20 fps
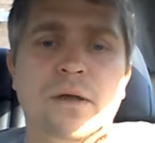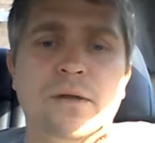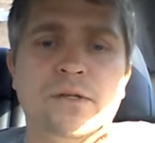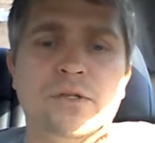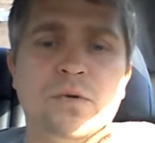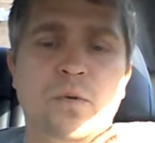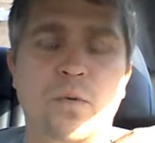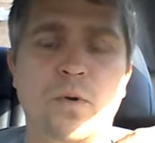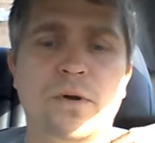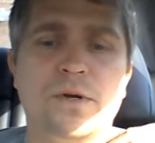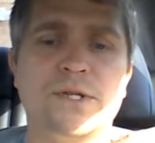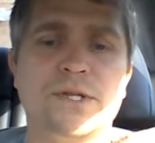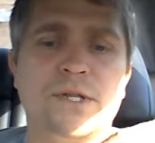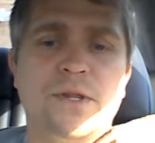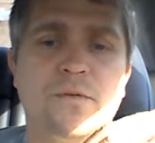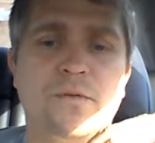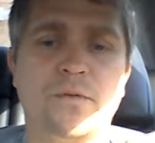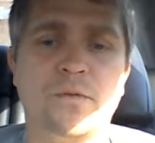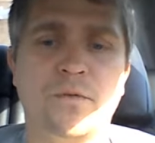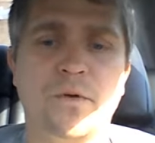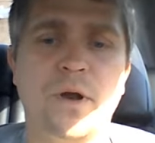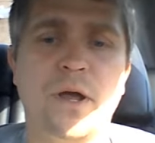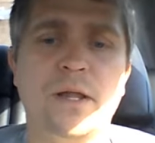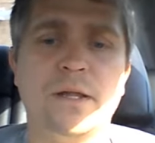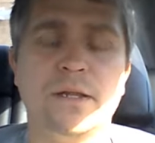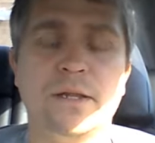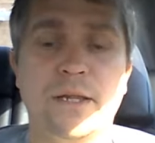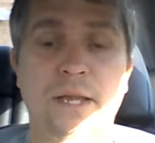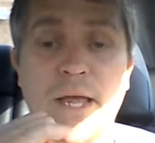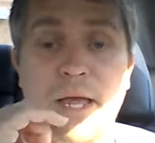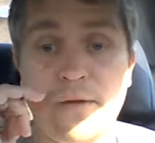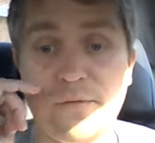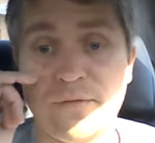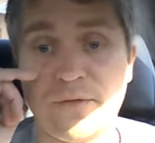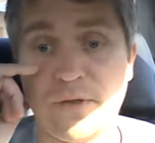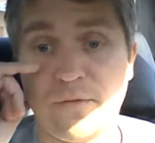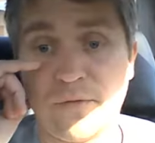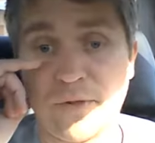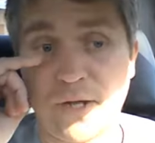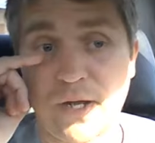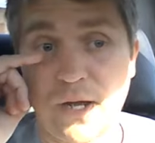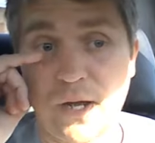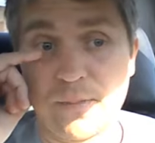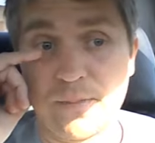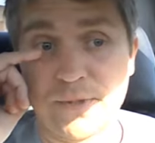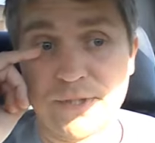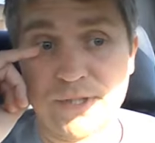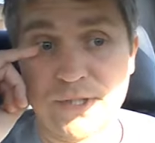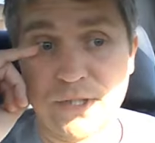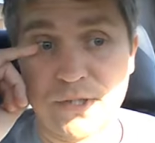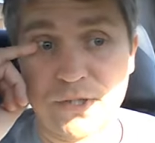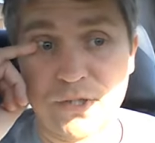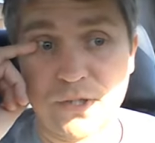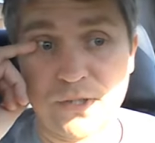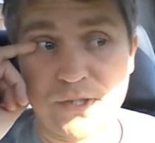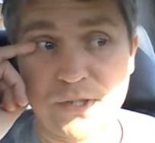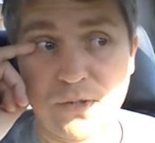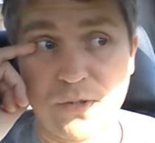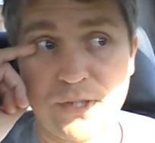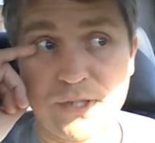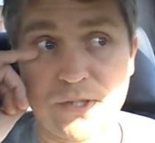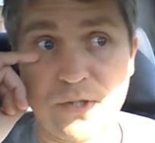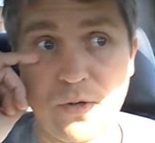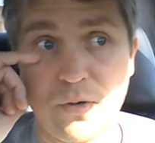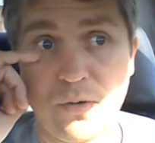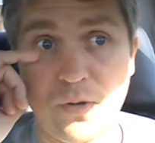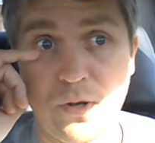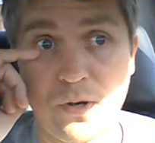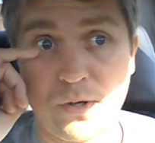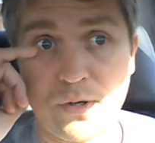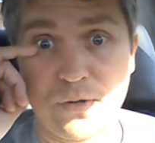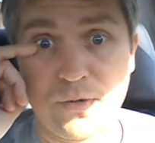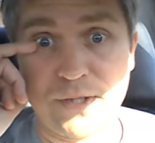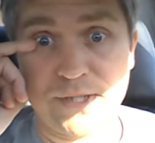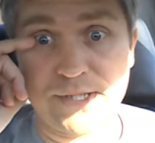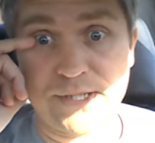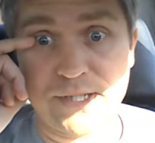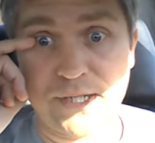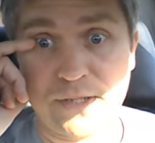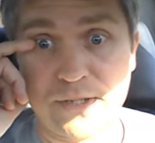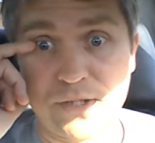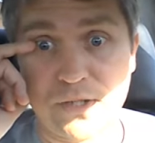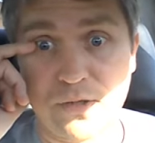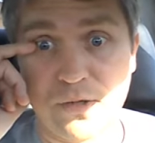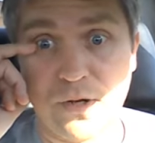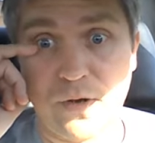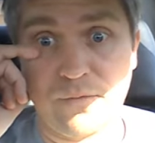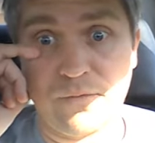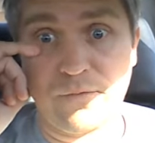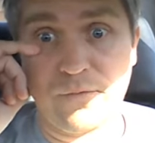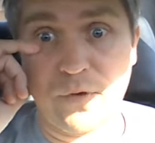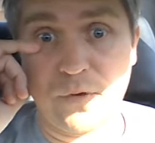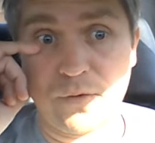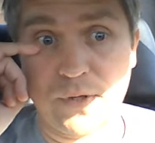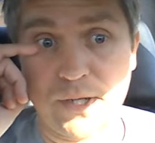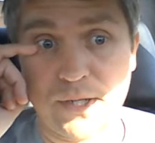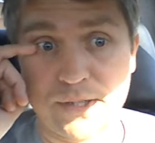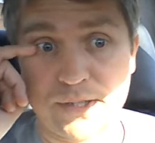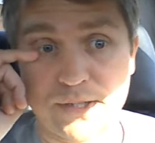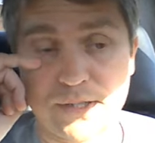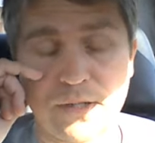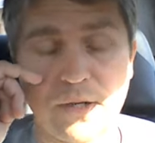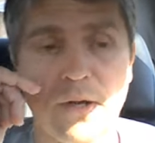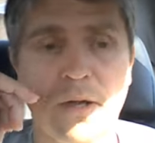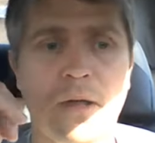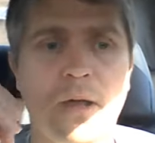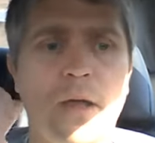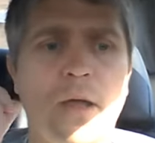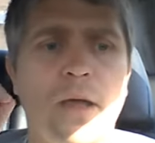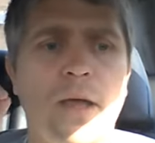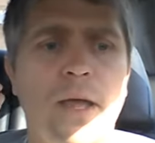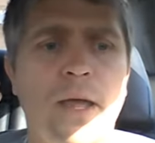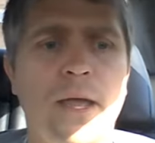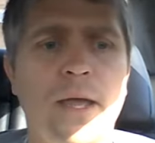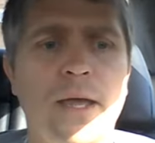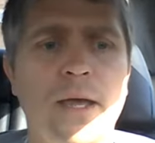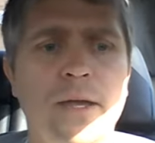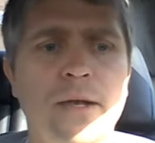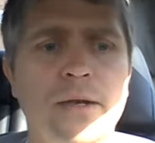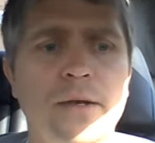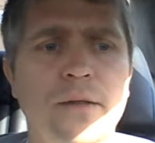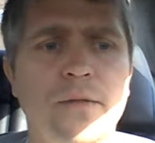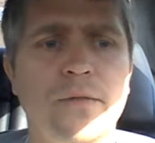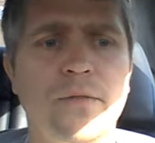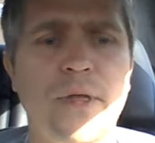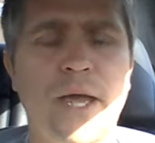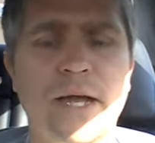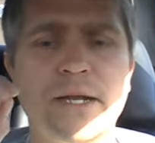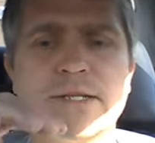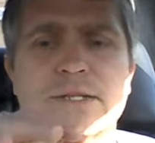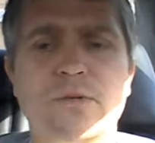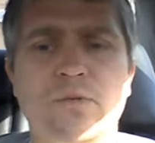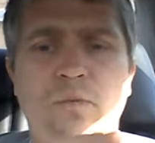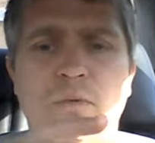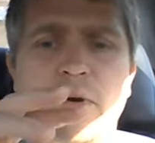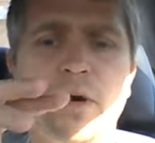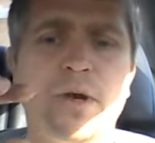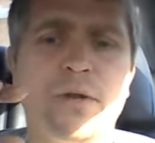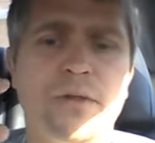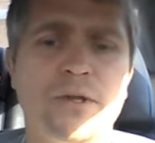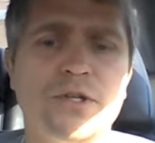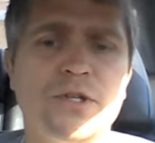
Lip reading: towards the front left of the composition. So he's no longer the center of focus. And that's where the